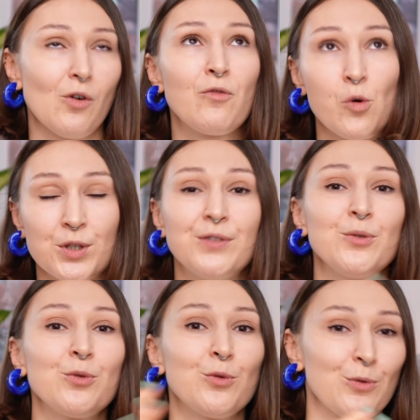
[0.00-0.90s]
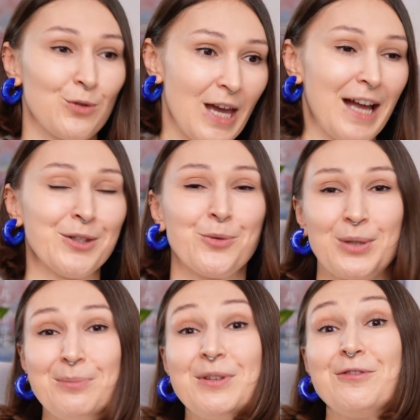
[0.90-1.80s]
Of course, if you then
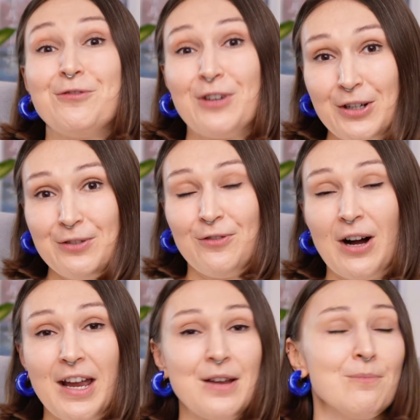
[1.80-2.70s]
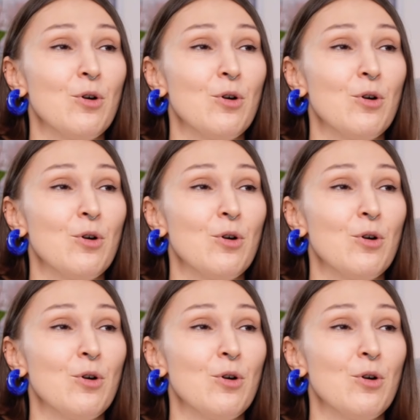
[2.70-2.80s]
will be verifying